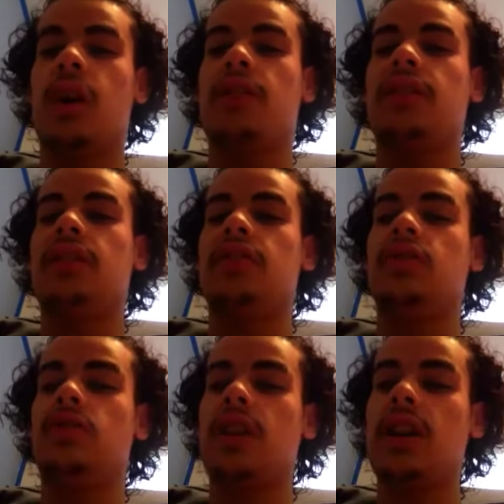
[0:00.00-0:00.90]
I read this
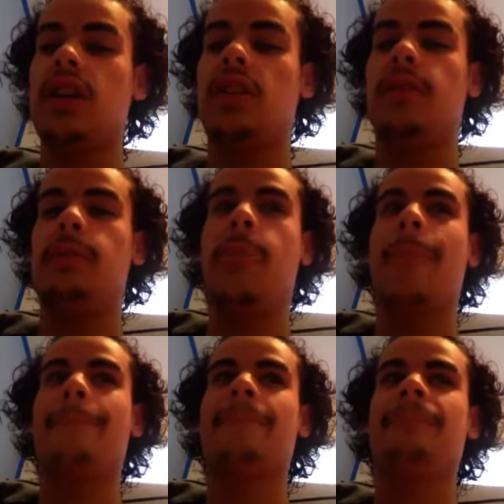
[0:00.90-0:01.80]
great
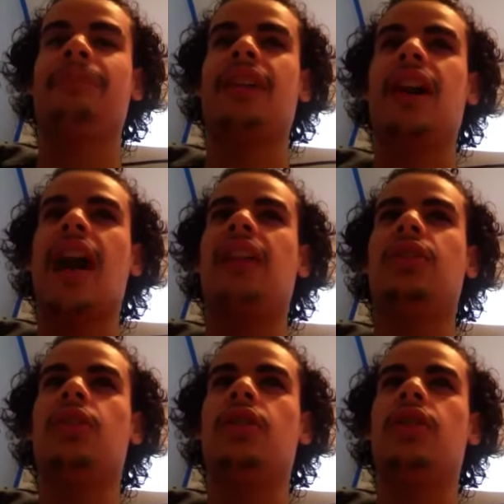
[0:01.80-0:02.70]
allegory,